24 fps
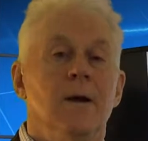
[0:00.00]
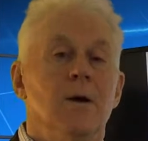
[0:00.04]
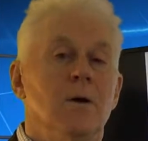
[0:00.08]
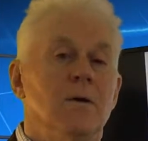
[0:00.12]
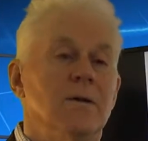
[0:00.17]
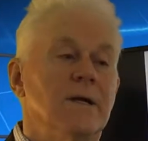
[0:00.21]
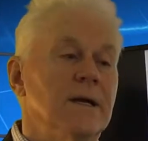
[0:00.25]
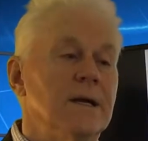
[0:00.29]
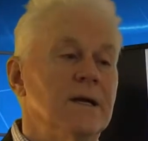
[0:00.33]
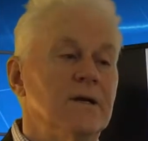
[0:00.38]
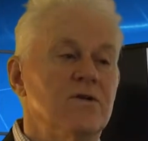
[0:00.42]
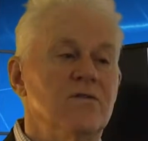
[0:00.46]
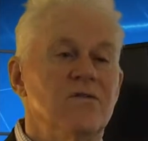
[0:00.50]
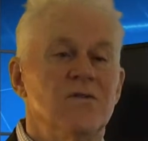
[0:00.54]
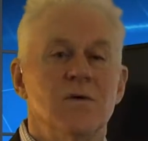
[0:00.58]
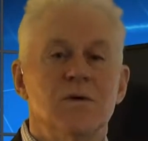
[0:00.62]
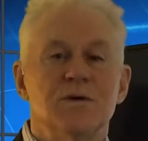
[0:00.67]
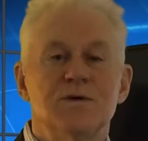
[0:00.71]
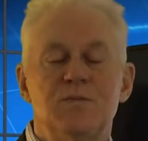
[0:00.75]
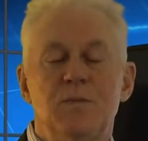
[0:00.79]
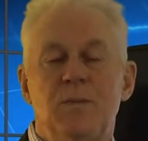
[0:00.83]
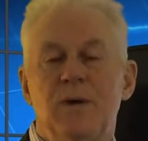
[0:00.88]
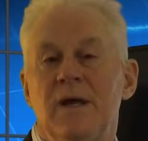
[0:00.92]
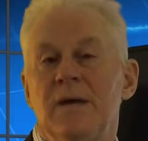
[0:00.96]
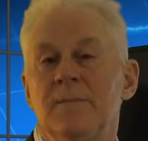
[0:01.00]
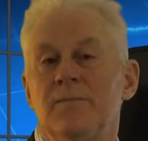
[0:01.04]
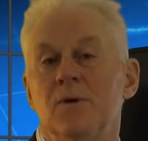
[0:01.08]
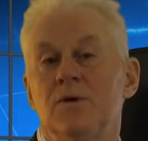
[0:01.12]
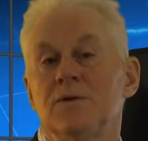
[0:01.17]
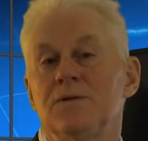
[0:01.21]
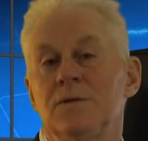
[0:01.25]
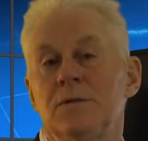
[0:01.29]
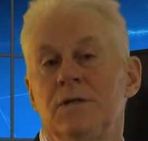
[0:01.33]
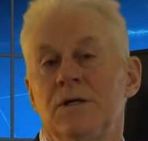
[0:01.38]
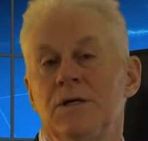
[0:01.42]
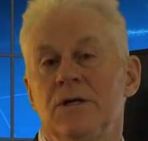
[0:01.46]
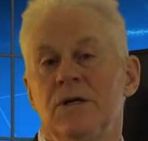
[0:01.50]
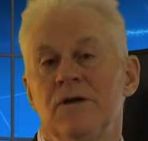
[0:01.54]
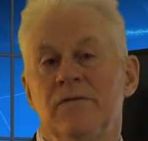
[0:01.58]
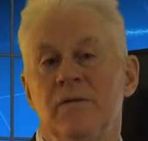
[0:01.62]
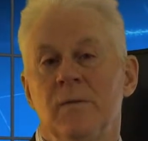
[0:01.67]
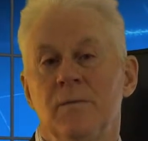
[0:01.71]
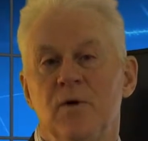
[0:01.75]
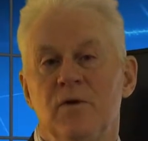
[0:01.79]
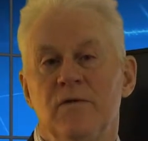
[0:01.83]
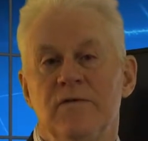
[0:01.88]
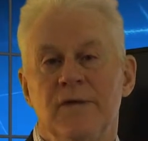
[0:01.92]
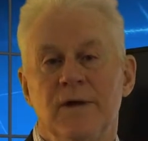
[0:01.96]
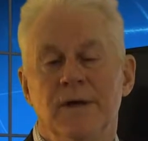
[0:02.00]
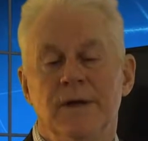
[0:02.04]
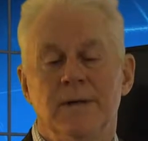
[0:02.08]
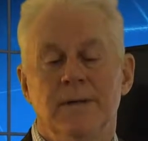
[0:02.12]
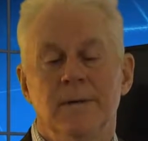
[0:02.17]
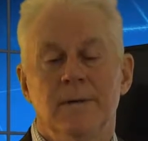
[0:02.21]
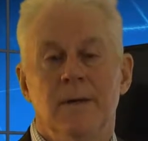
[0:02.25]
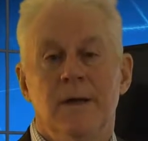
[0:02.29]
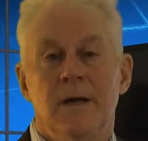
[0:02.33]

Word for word: or they got divorce papers and they never move in.